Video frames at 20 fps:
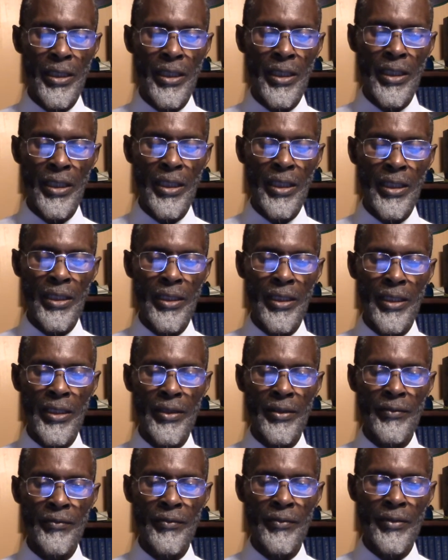
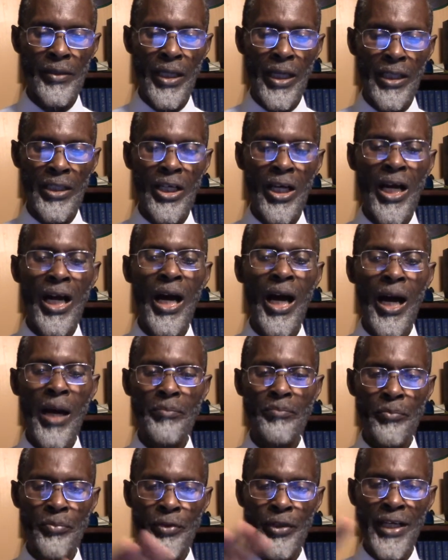uh, a
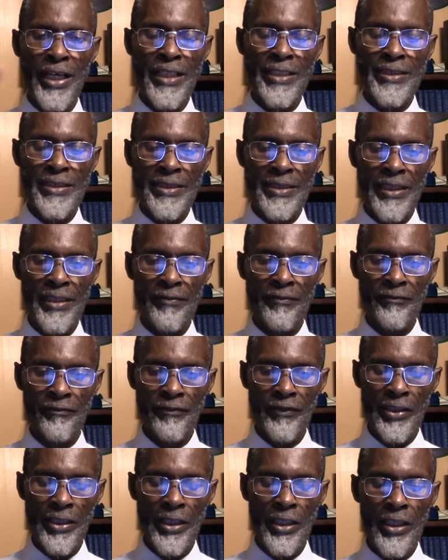comprehensive
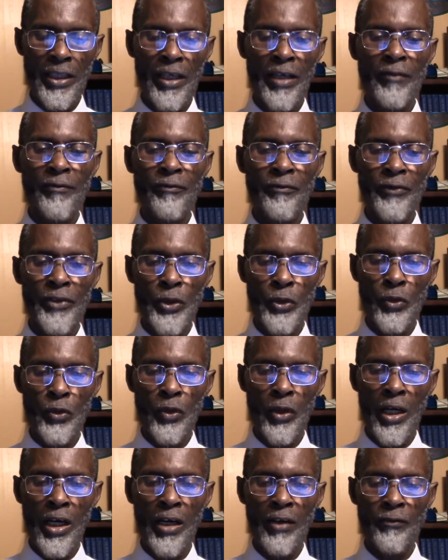
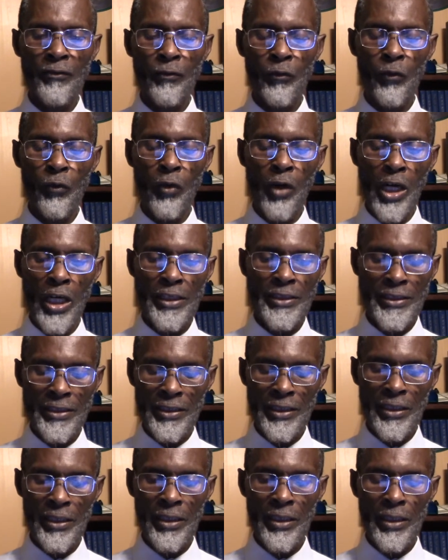view of what
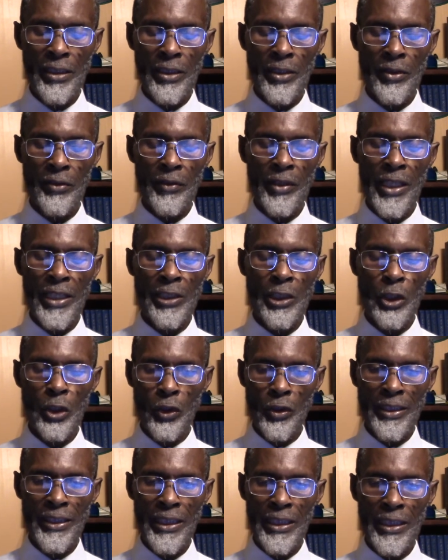we are
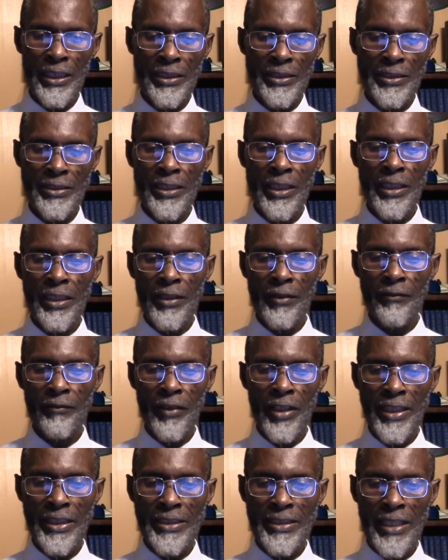looking at.
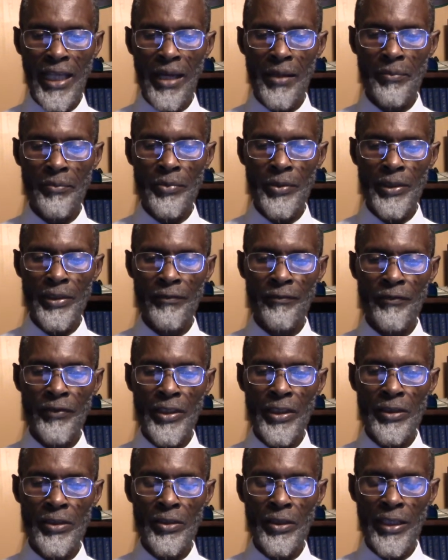For example, if
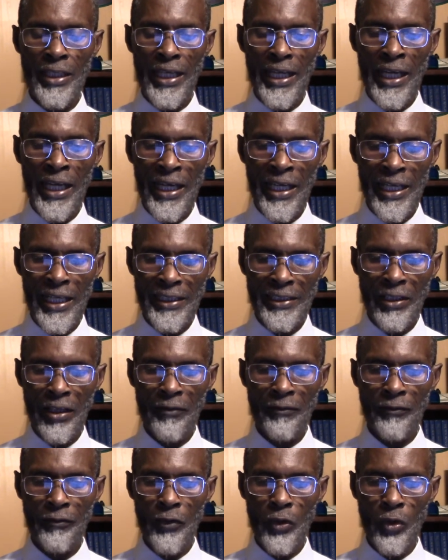the head
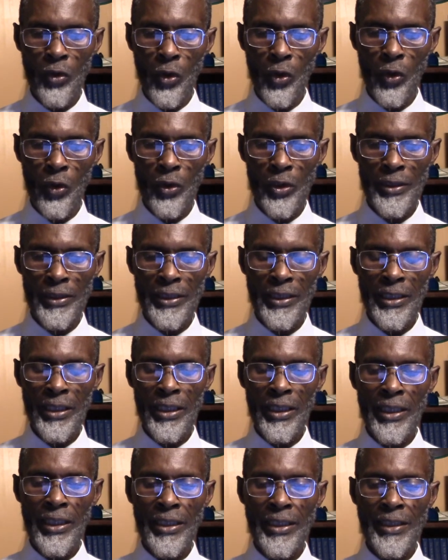of gold
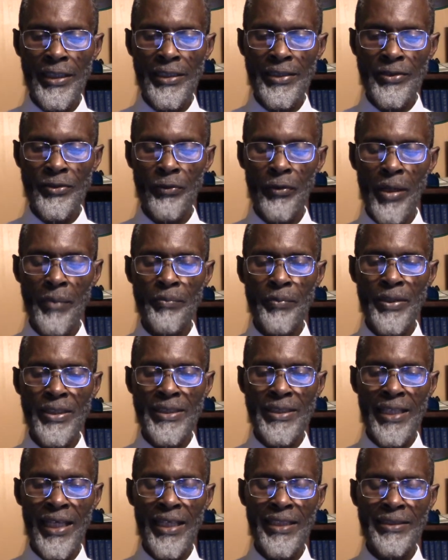is
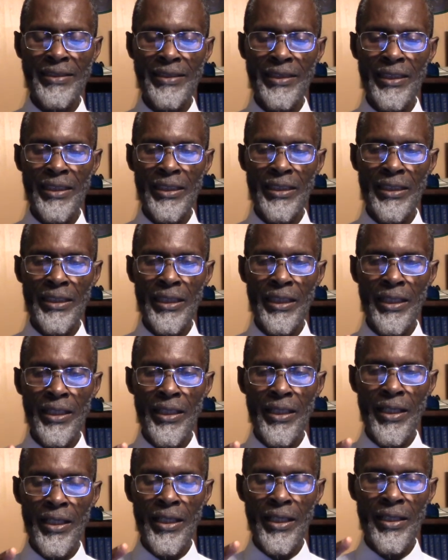representing
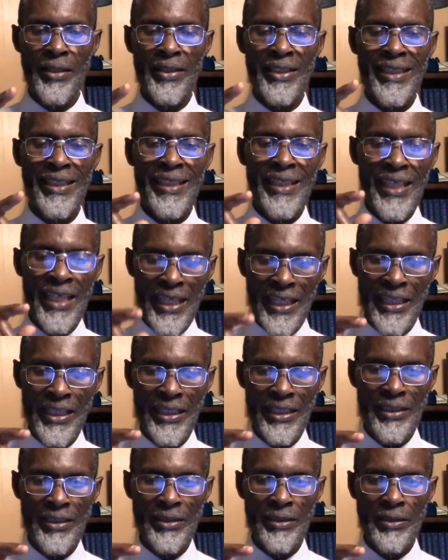the king,